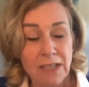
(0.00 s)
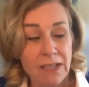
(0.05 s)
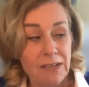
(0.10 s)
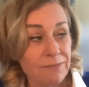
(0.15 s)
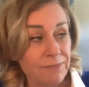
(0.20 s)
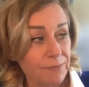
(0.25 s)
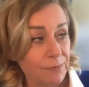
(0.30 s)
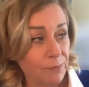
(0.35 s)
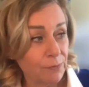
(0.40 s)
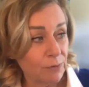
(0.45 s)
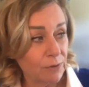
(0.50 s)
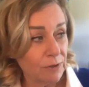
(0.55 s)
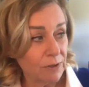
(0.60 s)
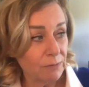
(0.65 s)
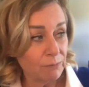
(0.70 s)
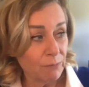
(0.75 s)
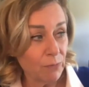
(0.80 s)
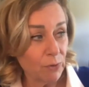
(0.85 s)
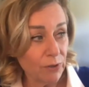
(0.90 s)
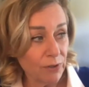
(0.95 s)
for
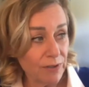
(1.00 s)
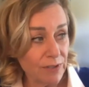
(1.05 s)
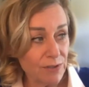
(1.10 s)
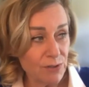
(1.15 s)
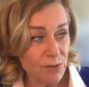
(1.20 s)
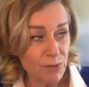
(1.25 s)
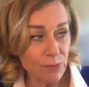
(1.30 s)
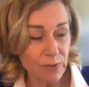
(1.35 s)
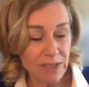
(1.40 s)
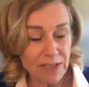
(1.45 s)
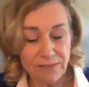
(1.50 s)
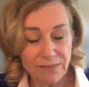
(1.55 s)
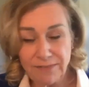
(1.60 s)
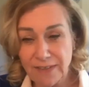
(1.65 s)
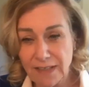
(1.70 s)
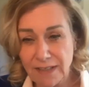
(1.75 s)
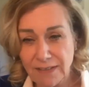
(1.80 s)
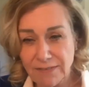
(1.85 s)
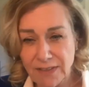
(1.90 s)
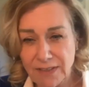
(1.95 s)
more than
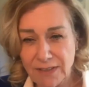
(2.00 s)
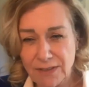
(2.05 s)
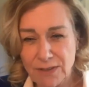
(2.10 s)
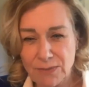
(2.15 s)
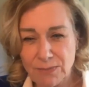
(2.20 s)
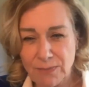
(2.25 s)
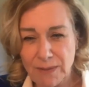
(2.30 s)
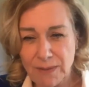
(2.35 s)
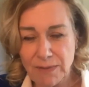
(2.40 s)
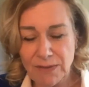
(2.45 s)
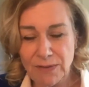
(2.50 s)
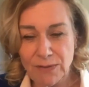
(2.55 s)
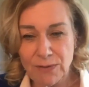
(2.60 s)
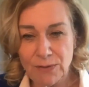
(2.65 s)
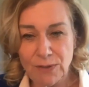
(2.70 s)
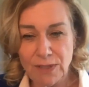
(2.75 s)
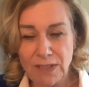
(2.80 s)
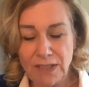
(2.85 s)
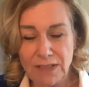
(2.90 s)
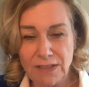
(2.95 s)
25 years, maybe
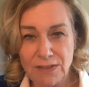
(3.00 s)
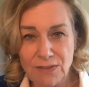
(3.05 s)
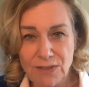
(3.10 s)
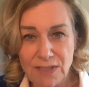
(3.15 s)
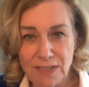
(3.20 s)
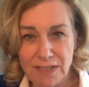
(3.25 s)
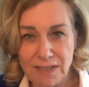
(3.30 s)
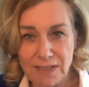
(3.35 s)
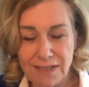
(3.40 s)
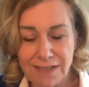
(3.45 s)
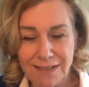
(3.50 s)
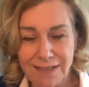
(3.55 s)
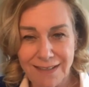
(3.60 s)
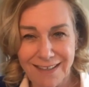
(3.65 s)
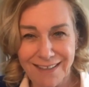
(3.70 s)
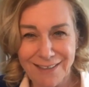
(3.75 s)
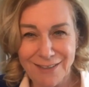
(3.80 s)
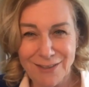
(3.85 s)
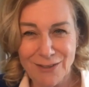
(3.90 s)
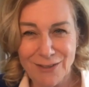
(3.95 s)
30 years since
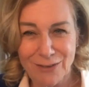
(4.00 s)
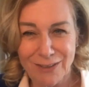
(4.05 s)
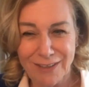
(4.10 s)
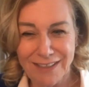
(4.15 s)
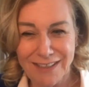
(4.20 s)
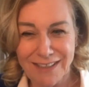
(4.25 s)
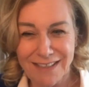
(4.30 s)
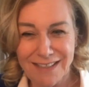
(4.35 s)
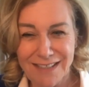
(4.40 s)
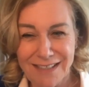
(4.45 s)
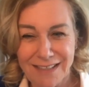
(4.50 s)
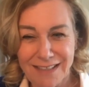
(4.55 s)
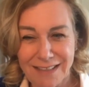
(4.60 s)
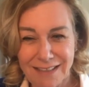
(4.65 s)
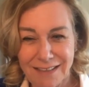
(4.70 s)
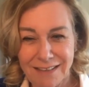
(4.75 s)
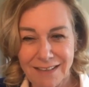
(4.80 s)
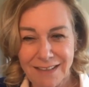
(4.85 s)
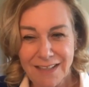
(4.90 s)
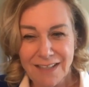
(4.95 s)
I joined uh,
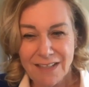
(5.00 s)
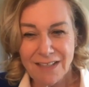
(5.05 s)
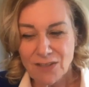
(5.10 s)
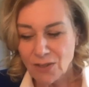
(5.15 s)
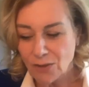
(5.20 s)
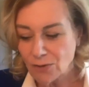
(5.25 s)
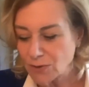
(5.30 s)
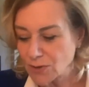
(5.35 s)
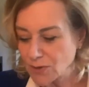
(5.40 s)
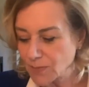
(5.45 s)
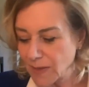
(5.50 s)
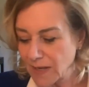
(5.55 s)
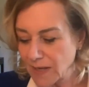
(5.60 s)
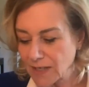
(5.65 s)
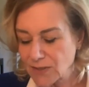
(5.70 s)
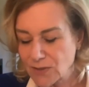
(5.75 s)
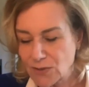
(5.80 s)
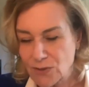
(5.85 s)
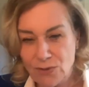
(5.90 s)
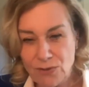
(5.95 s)

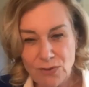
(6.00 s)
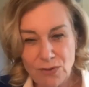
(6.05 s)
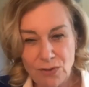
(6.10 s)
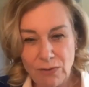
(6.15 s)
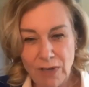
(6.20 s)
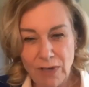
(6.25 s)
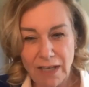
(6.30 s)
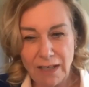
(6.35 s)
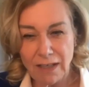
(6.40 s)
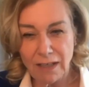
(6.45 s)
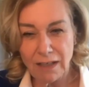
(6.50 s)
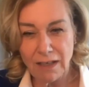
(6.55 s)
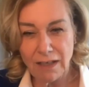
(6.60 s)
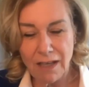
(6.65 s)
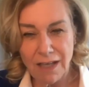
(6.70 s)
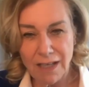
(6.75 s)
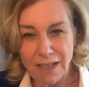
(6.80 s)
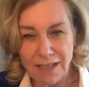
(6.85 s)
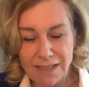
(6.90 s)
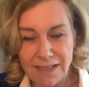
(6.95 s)
Toastmasters, so had
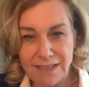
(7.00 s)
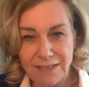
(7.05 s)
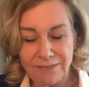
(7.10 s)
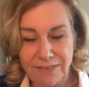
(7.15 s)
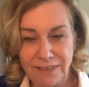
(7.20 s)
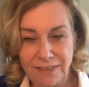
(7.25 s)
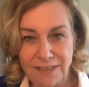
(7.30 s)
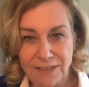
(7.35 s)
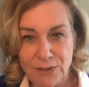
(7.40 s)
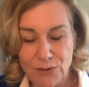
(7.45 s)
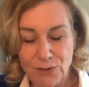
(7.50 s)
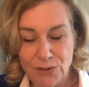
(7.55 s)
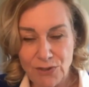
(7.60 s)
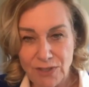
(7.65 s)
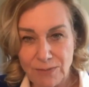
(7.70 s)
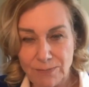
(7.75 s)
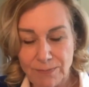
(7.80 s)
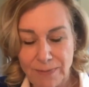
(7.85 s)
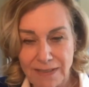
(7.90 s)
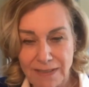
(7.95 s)
lots of
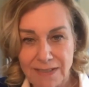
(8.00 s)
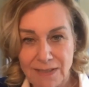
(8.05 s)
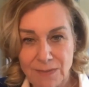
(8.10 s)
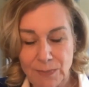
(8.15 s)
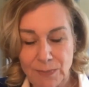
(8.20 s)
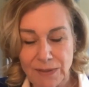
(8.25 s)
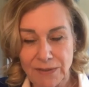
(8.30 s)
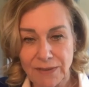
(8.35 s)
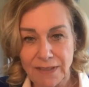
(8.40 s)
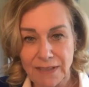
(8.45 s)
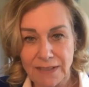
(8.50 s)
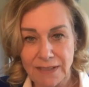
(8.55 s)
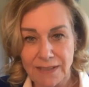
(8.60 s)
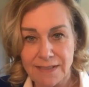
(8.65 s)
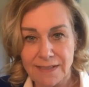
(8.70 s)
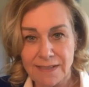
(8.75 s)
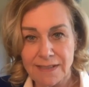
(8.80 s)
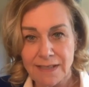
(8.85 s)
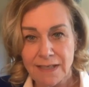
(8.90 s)
leadership experience.